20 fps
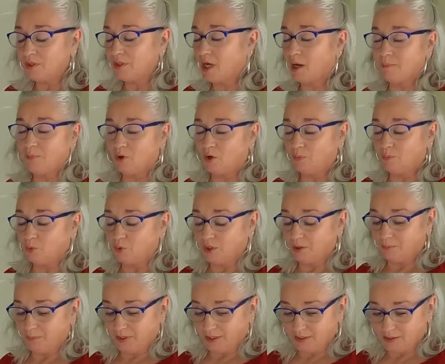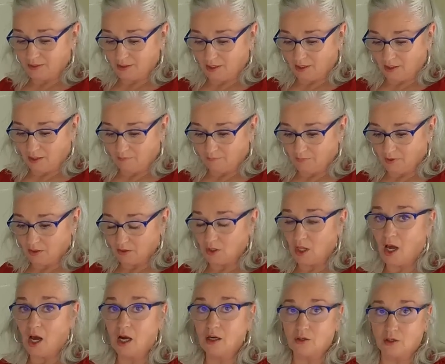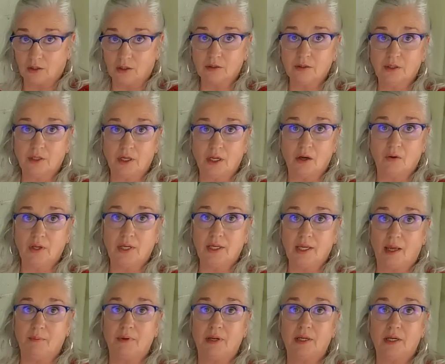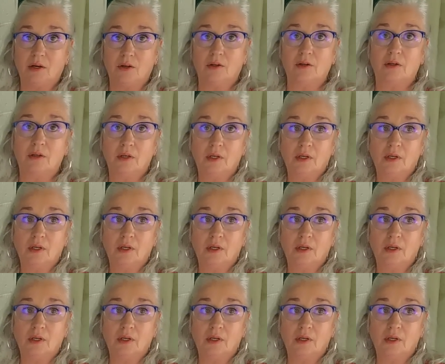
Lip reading: not pulpwood, but a logger. You know, he came down here